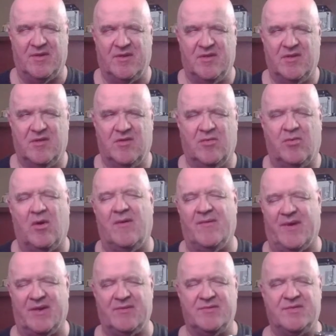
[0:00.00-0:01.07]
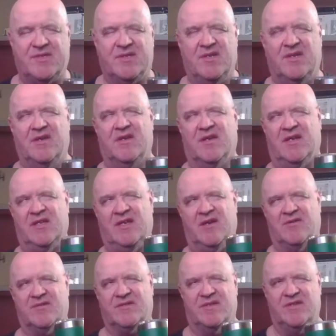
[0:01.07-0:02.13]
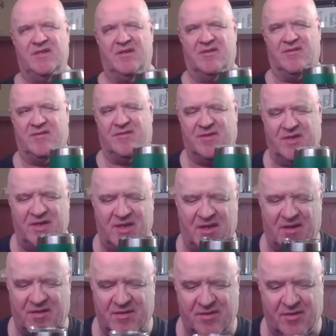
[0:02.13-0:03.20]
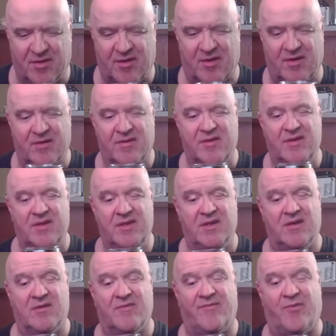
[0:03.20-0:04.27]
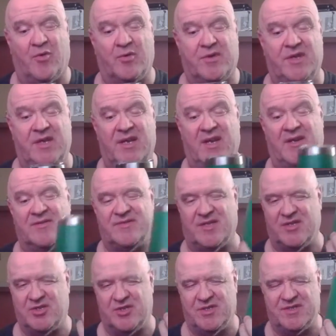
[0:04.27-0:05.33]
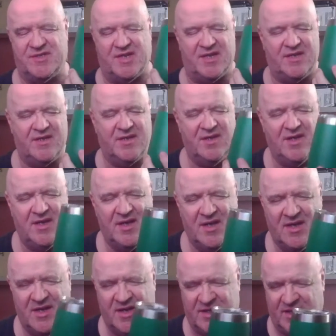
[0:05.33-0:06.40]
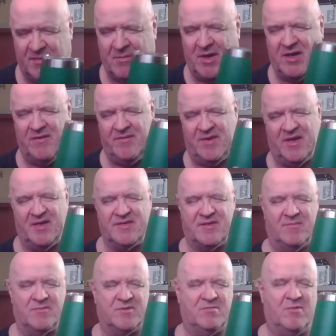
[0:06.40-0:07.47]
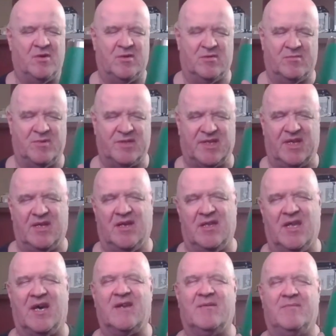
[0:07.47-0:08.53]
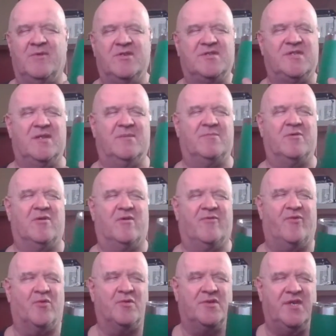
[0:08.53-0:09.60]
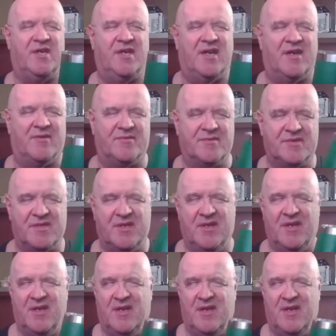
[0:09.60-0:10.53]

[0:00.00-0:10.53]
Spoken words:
a 12 ounce, and they also, you know, or a 14 ounce, I should say. They might even have some smaller, but a lot of them you see up there are 14 ounce.